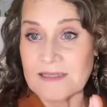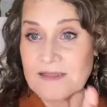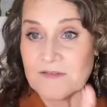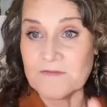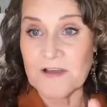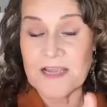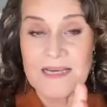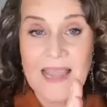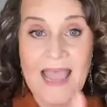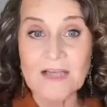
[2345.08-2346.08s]
and the
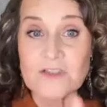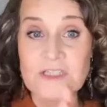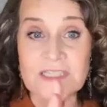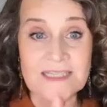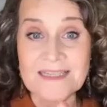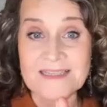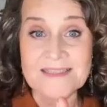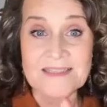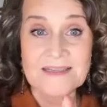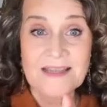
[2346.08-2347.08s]
divine actually
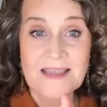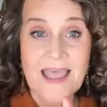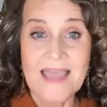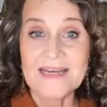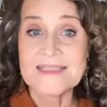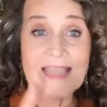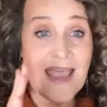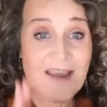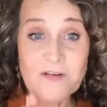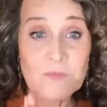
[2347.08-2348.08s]
is, and it's
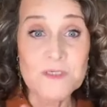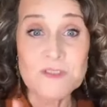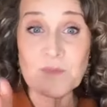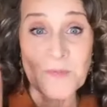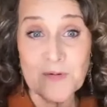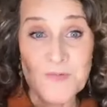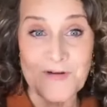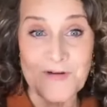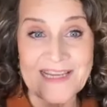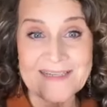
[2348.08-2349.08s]
everyone's
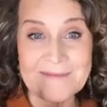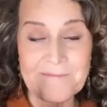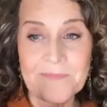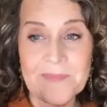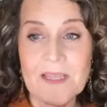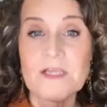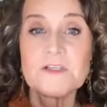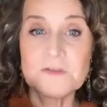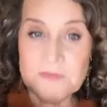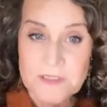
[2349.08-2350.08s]
birthright
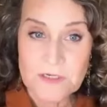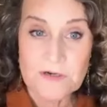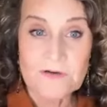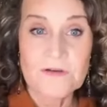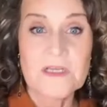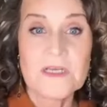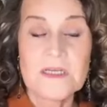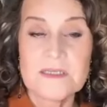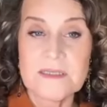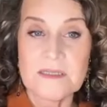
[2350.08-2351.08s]
to return
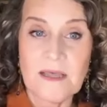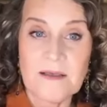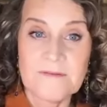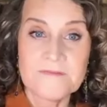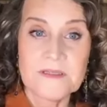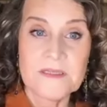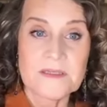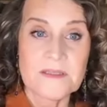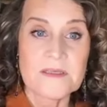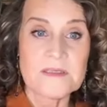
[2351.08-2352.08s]
to love,
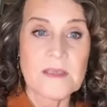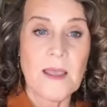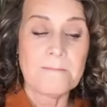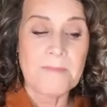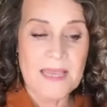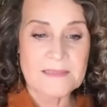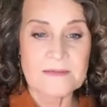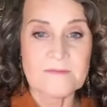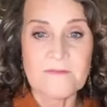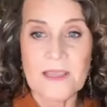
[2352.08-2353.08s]
to this
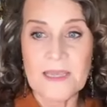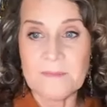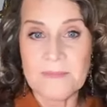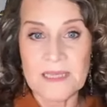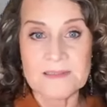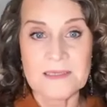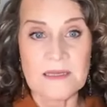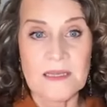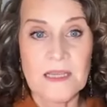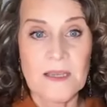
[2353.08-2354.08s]
massive and amazing